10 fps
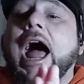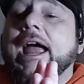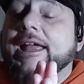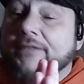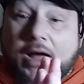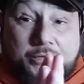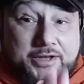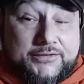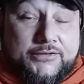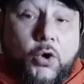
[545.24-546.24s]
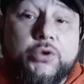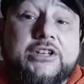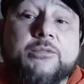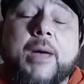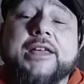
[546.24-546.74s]
and now this is
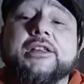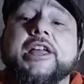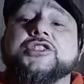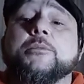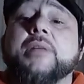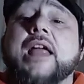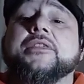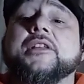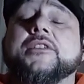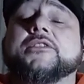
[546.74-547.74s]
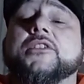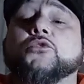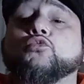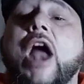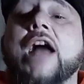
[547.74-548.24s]
only speculation, but I think this
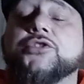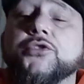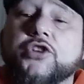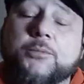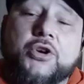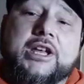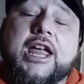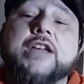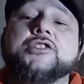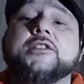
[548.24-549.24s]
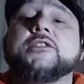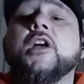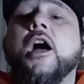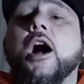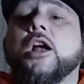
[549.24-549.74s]
is Rogers
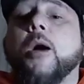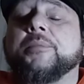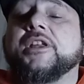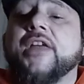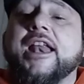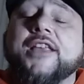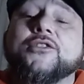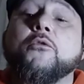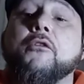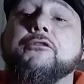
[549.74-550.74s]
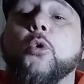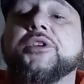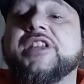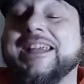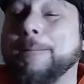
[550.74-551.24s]
Communications, a company that has over
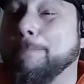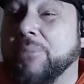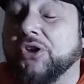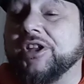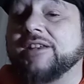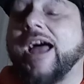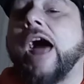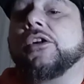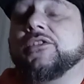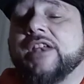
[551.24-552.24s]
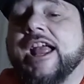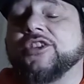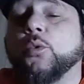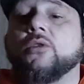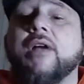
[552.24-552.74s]
$14 billion in
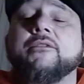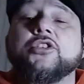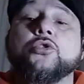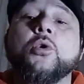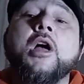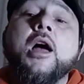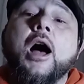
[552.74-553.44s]
annual revenue,